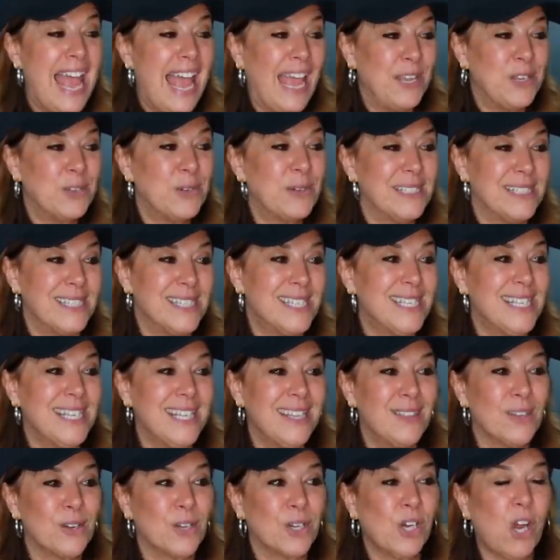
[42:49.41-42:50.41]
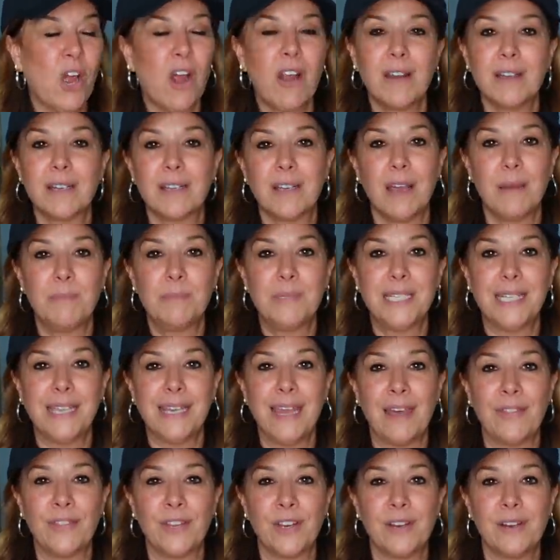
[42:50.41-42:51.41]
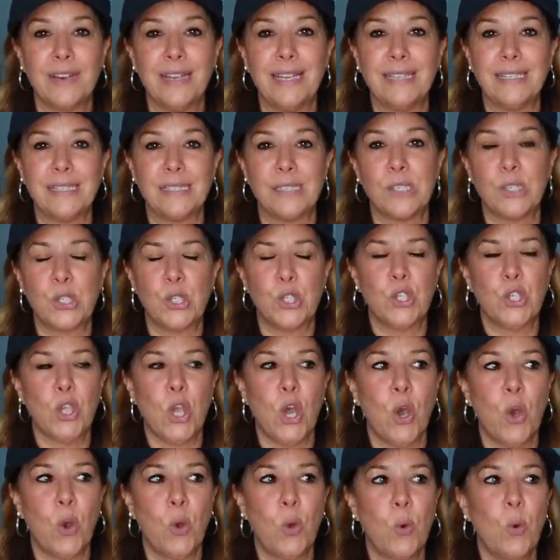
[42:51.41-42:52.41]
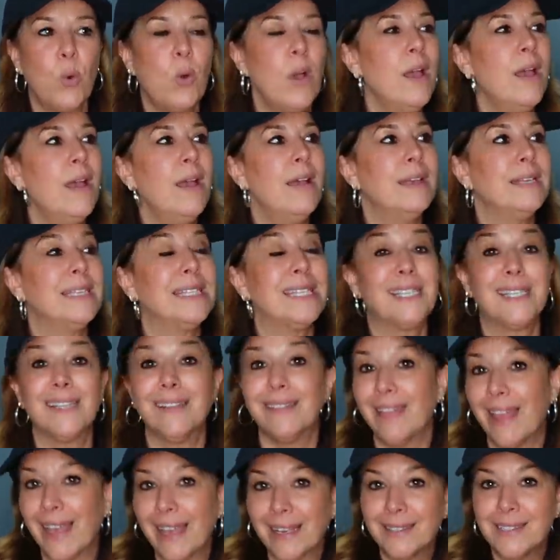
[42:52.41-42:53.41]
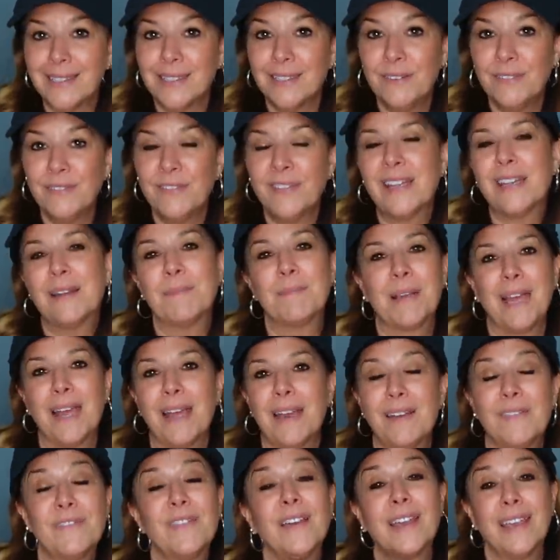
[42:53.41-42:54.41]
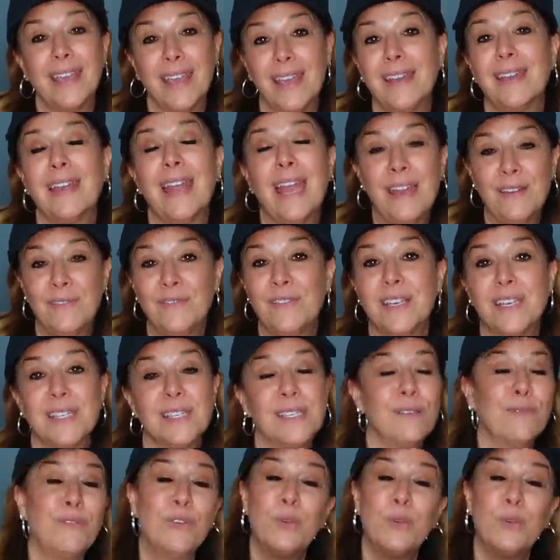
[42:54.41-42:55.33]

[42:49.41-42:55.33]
and you can see their cart come together, and it's so selective, and I'm kind of, again, envious.